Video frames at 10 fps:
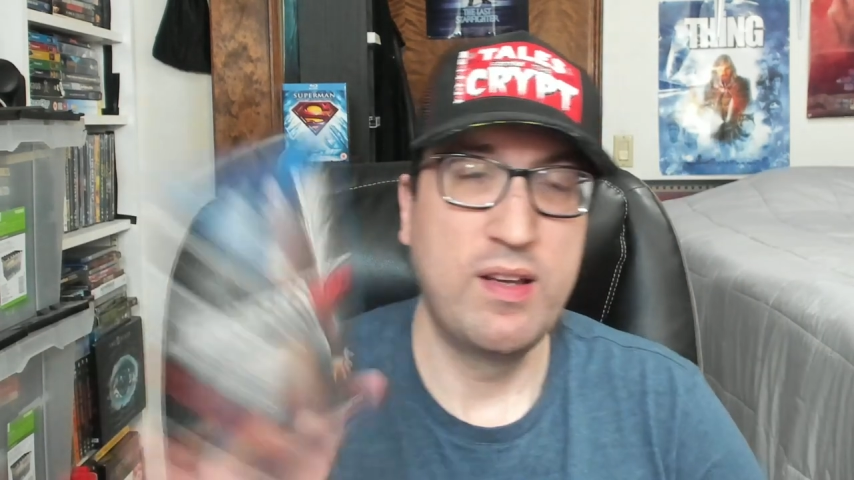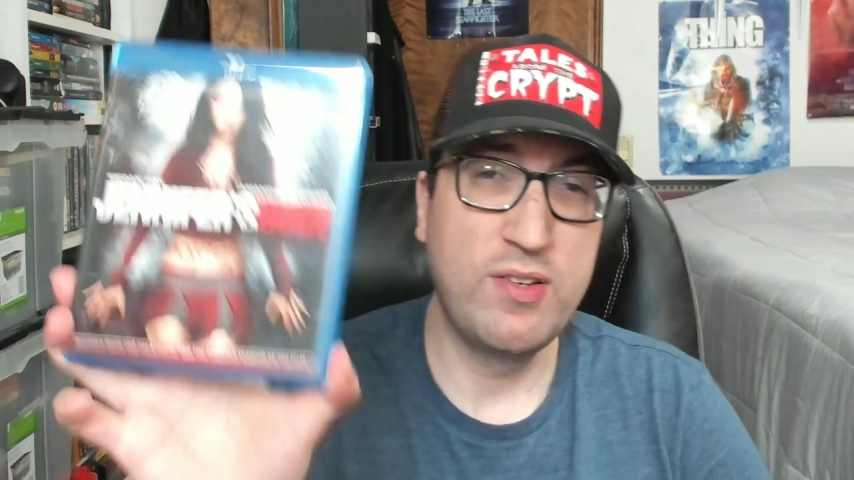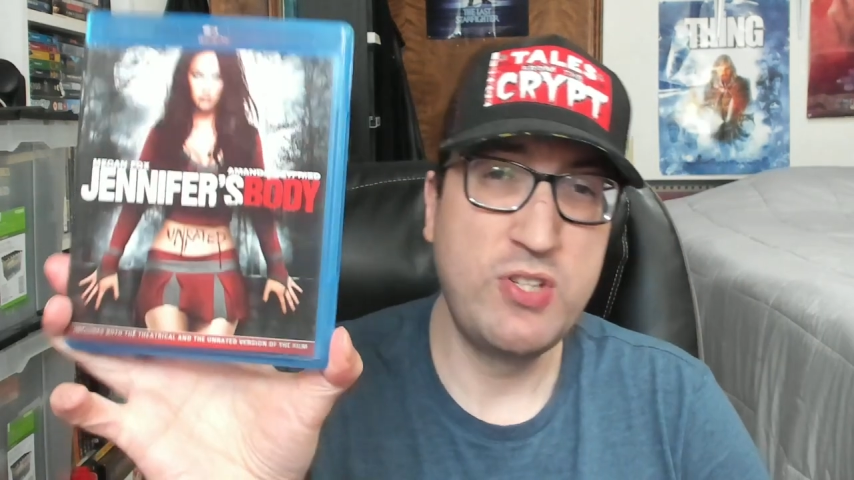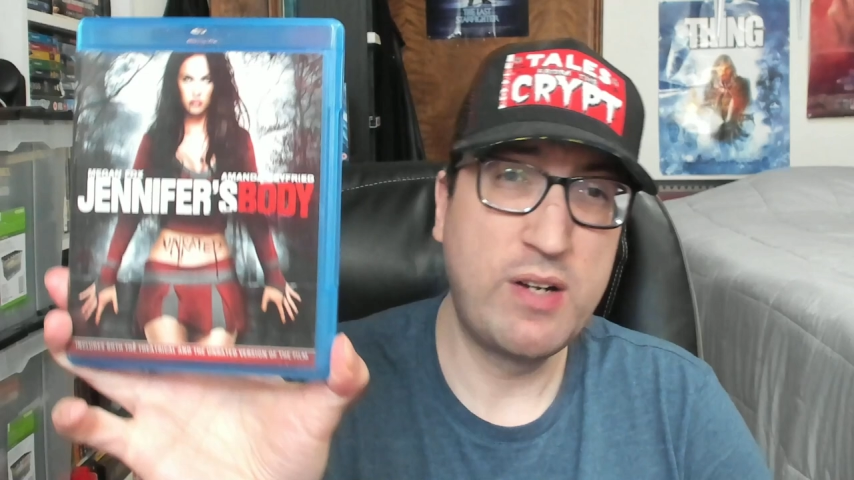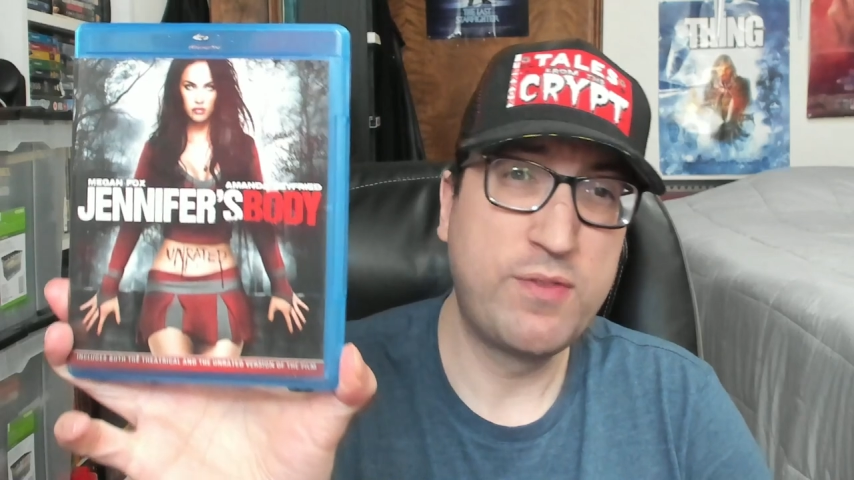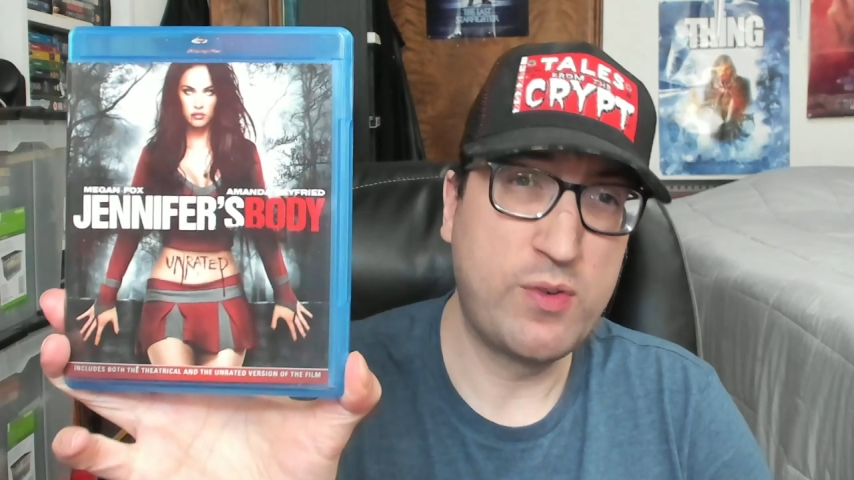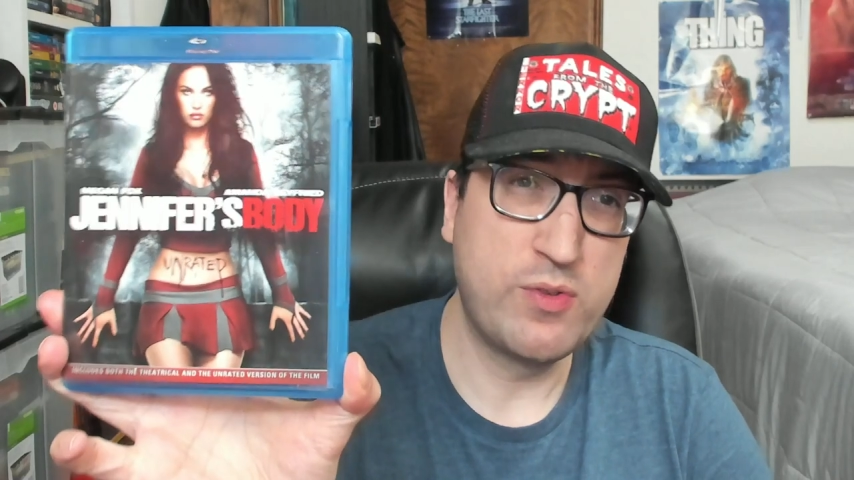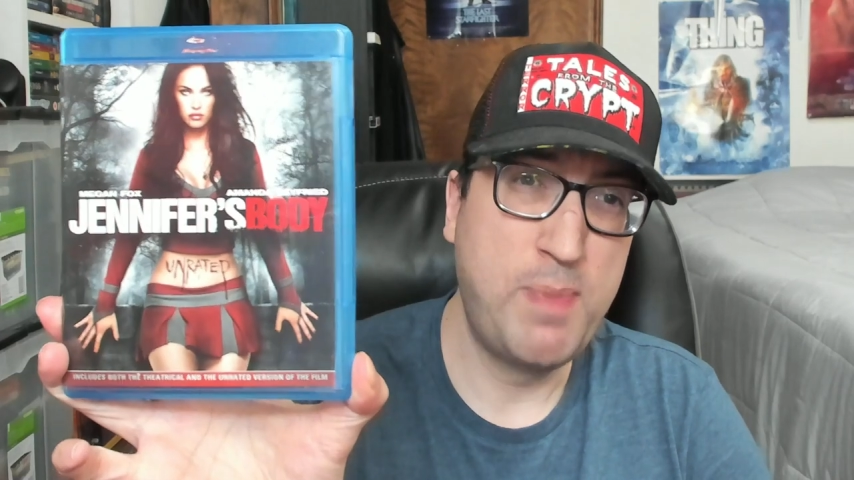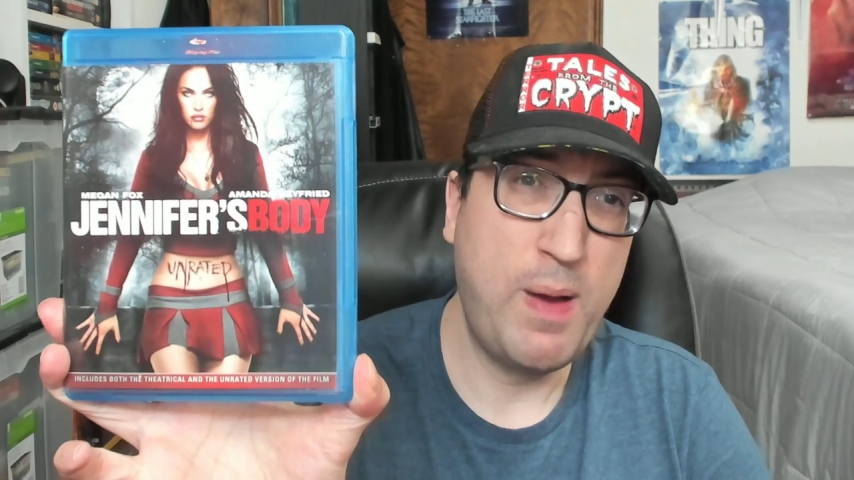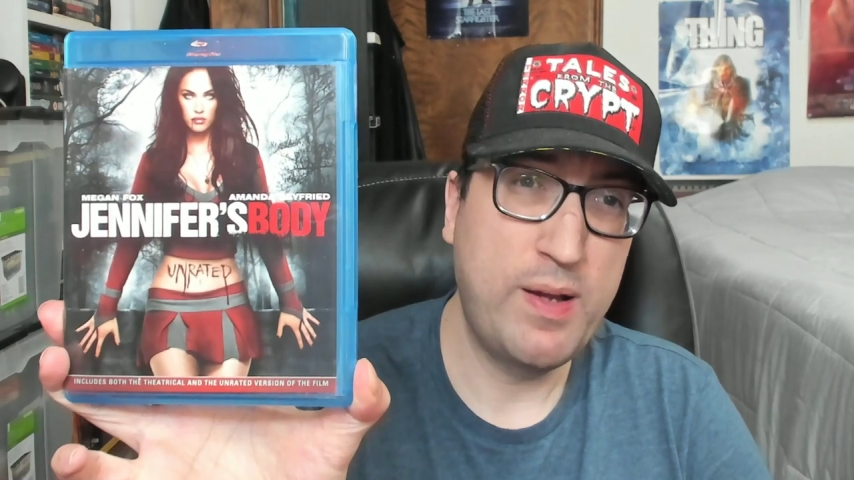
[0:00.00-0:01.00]

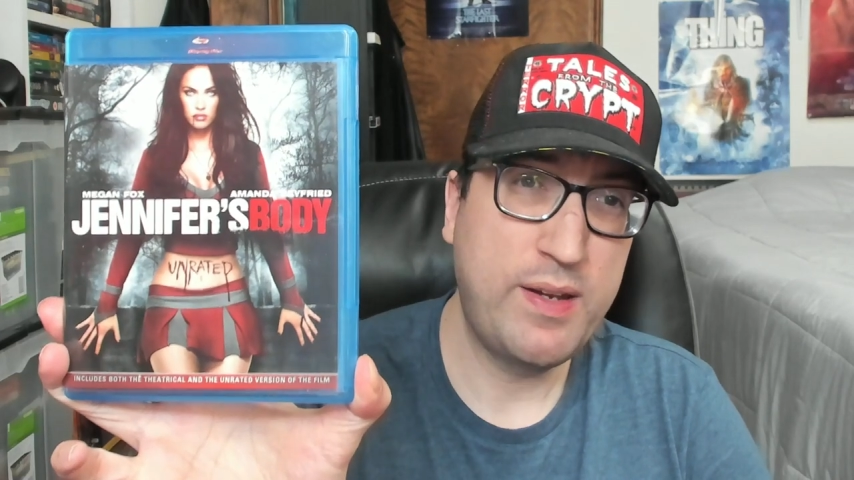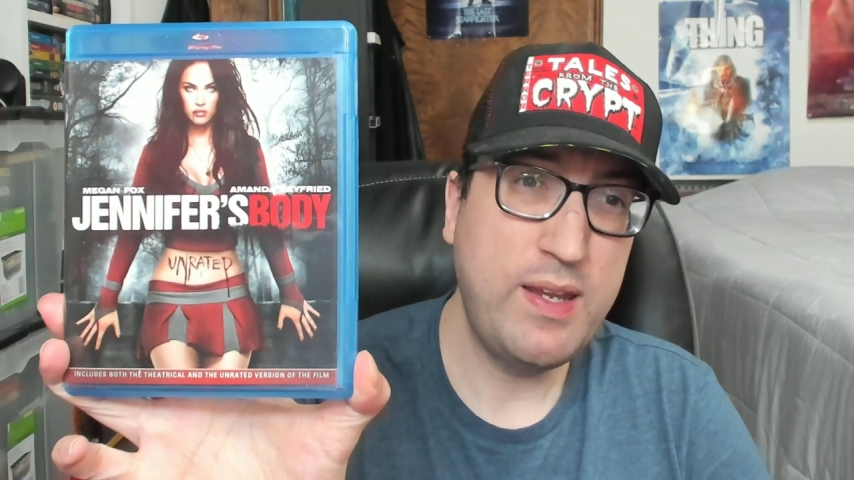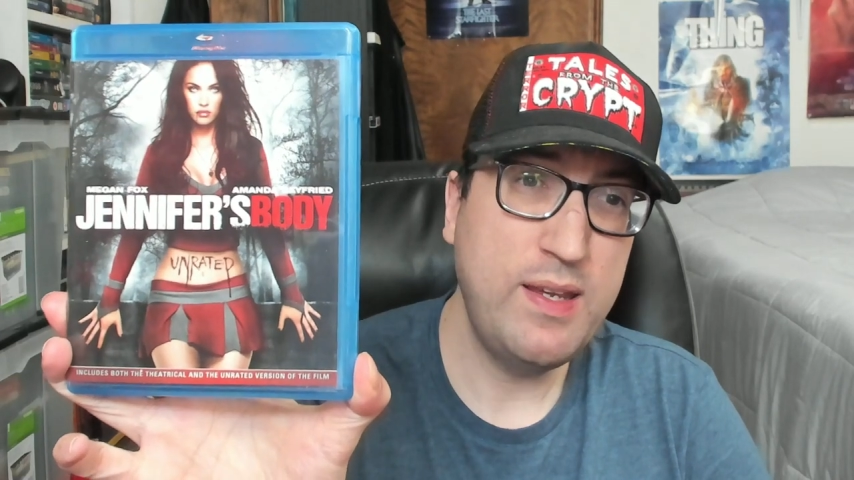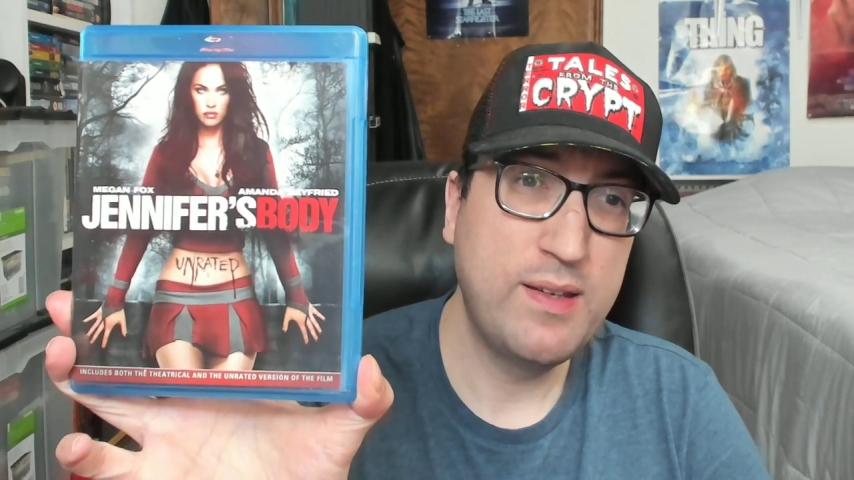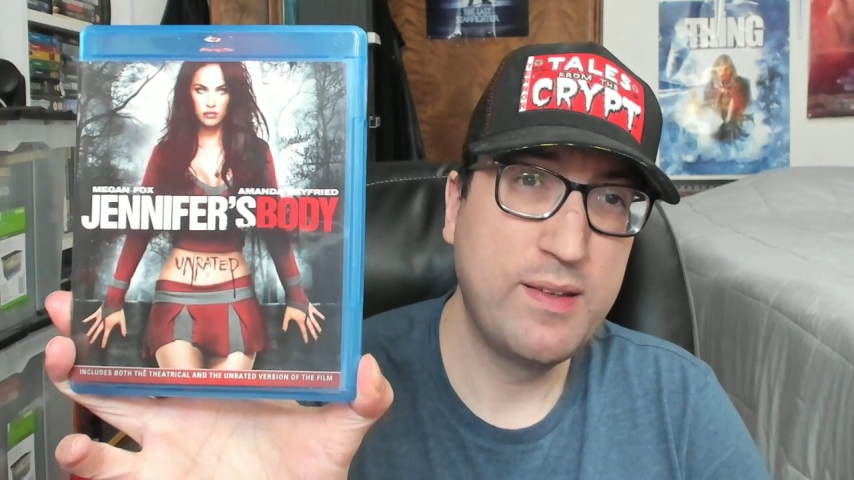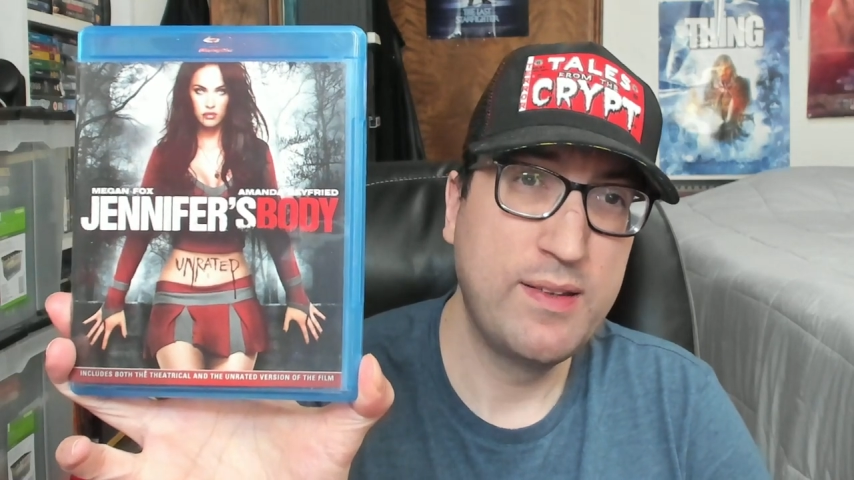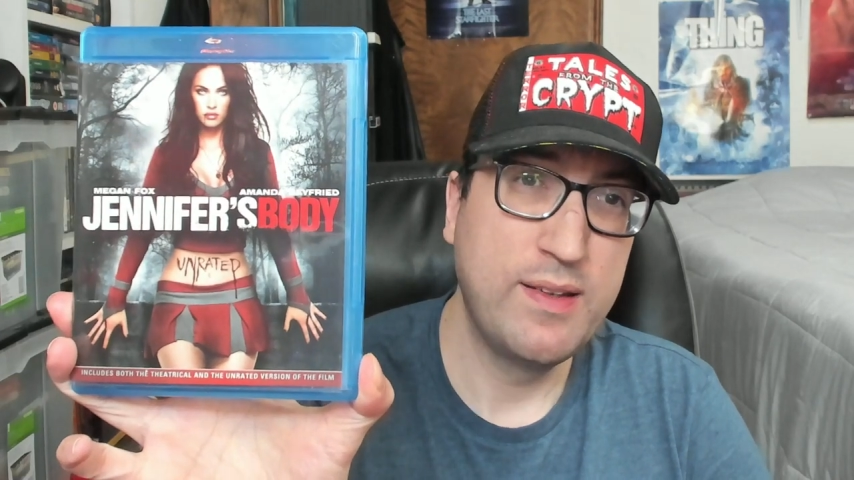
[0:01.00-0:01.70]
Jennifer's Body.